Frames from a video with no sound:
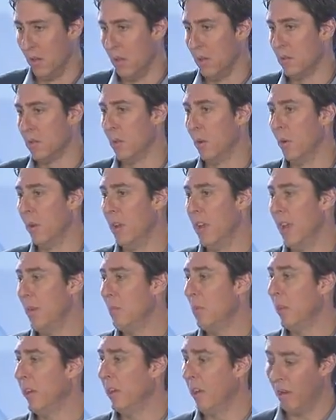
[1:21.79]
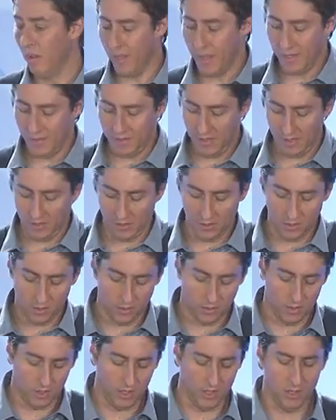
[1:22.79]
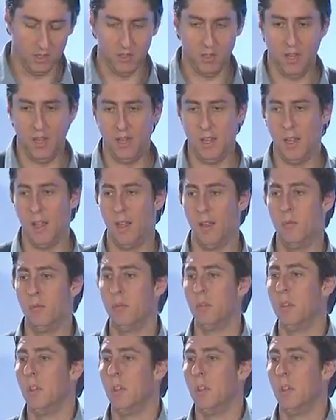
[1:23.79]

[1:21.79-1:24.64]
So enabling all that technology is a